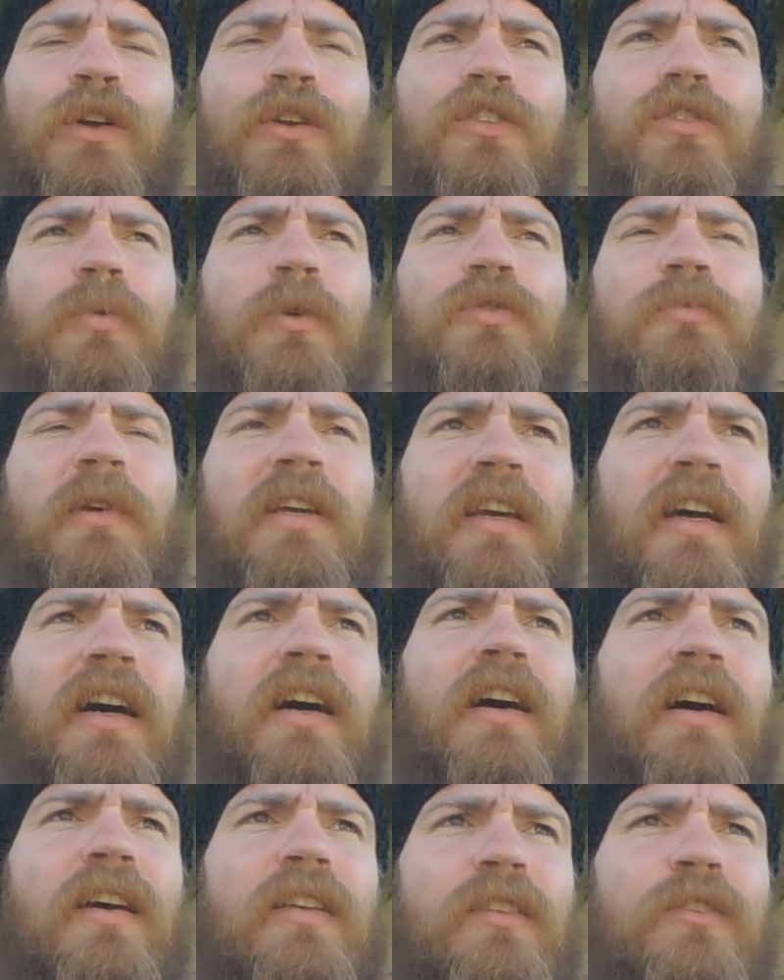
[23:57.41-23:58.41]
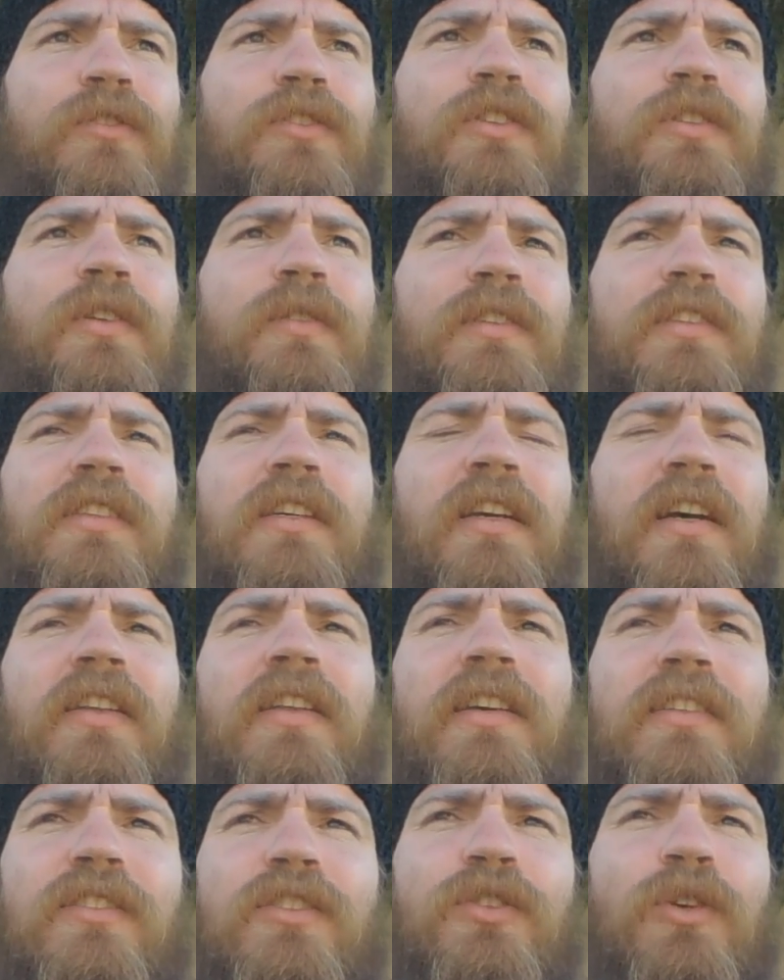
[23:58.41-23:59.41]
You're supposed to be God. Don't you even see how
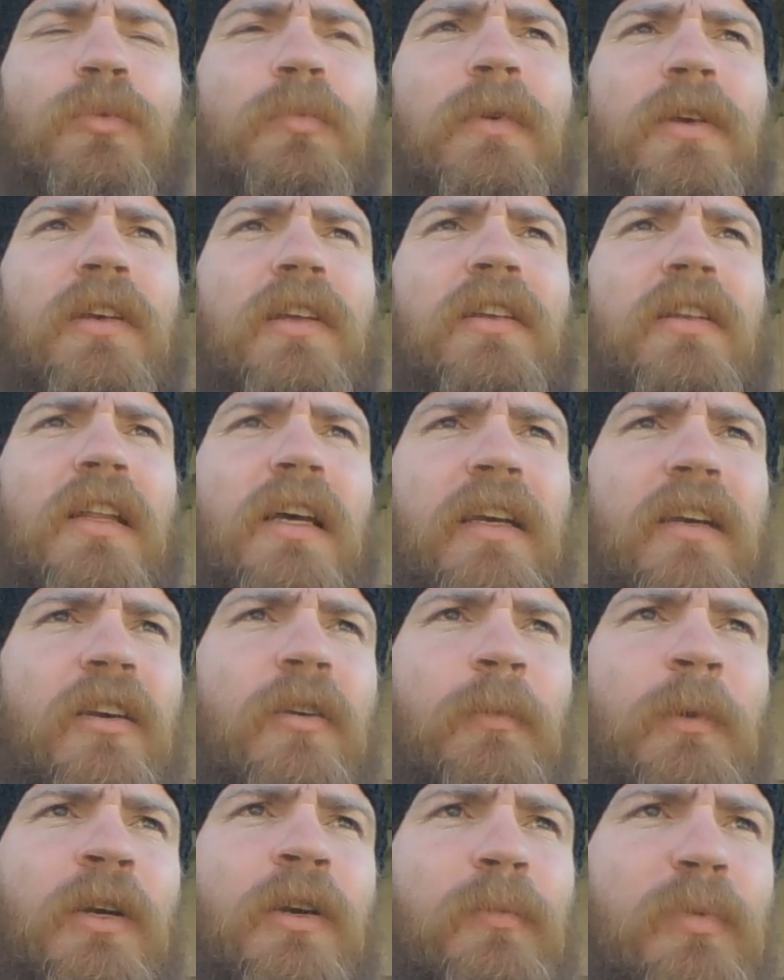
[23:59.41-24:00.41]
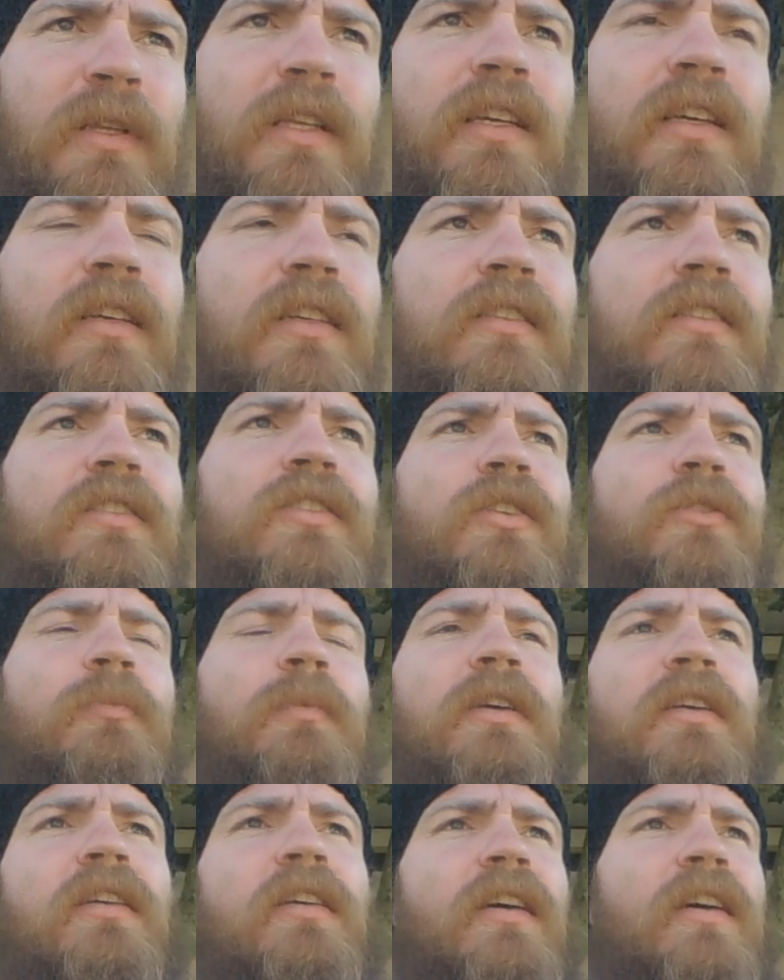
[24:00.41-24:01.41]
that's stupid? Like, come on, please show
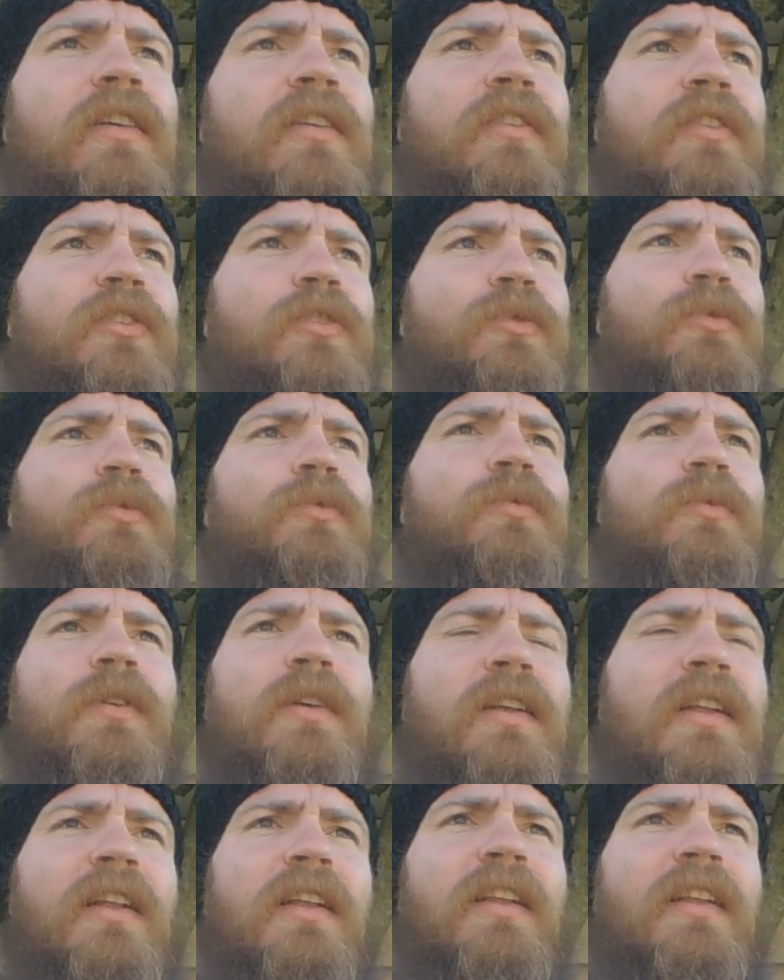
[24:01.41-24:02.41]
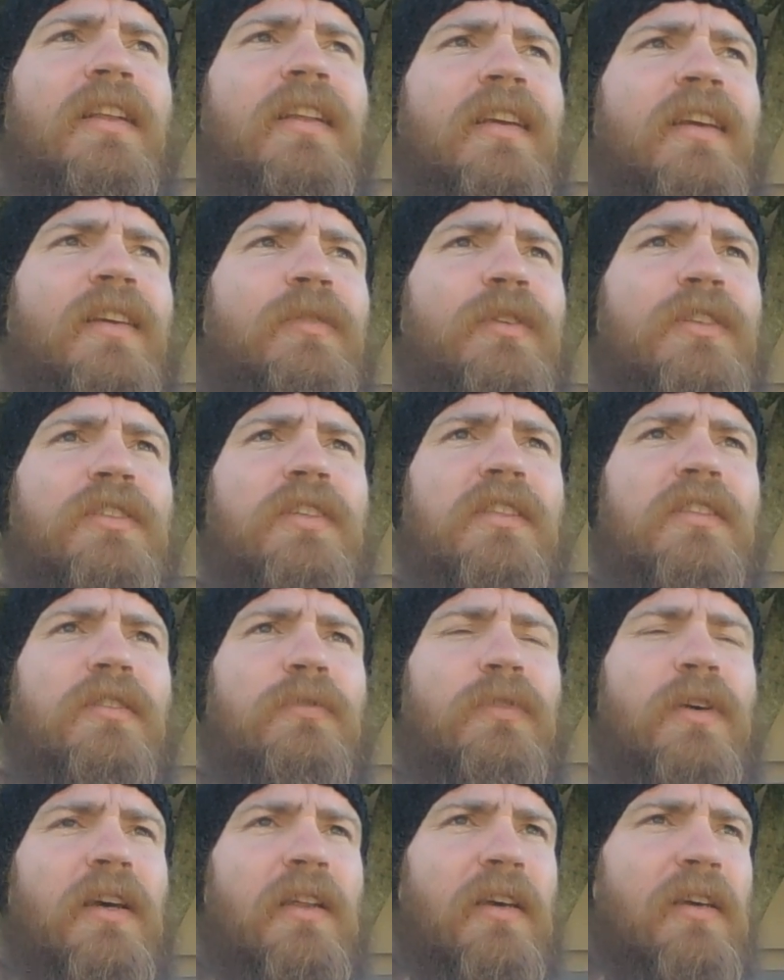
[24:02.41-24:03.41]
me how you even
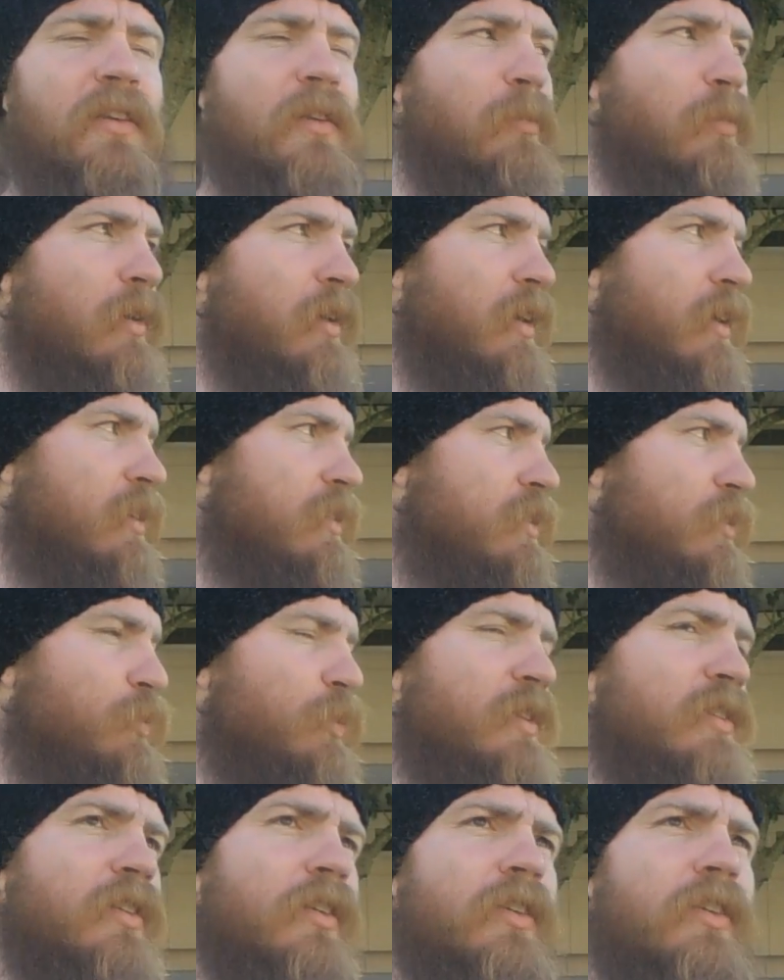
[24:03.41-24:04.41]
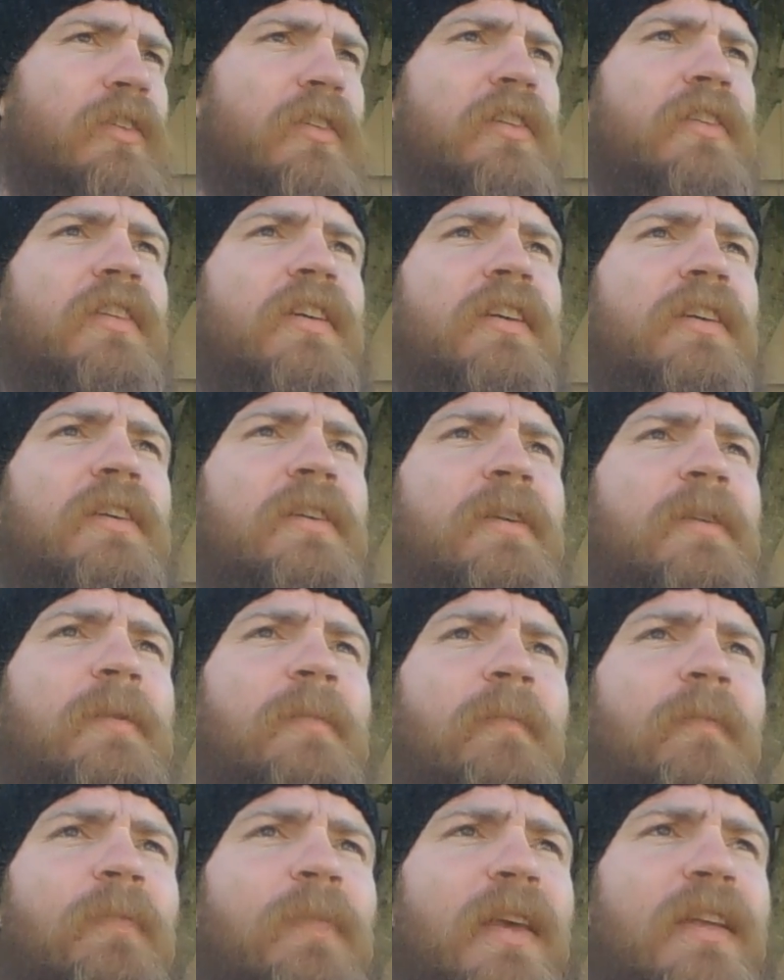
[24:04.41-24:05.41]
justify that in your brain. It's just retarded.
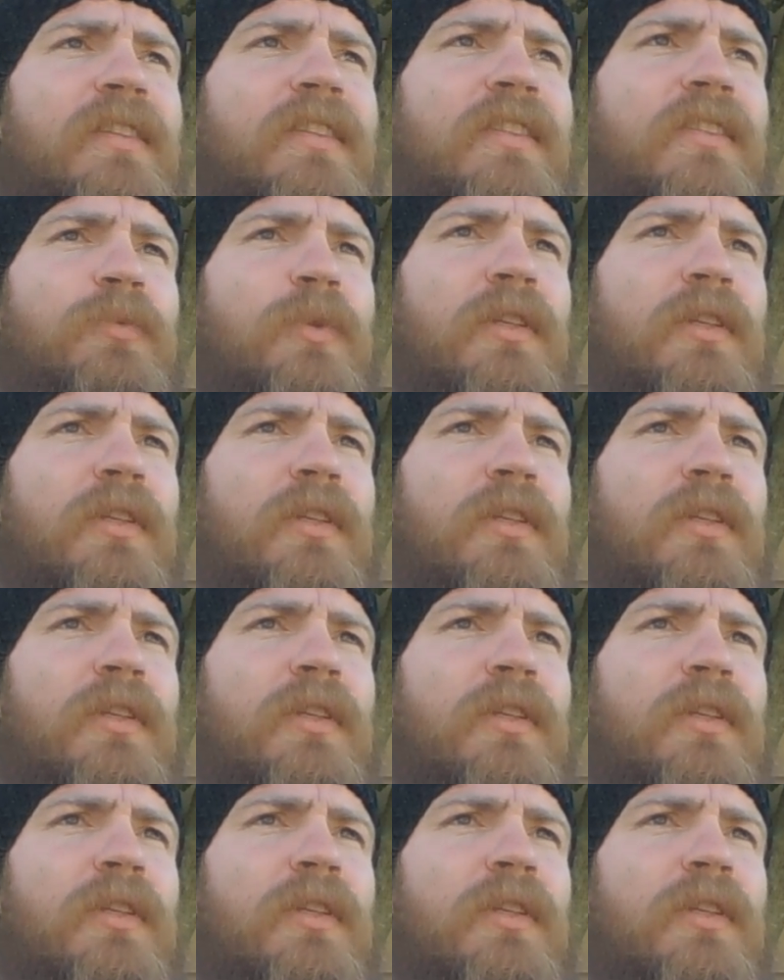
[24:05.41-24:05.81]
It just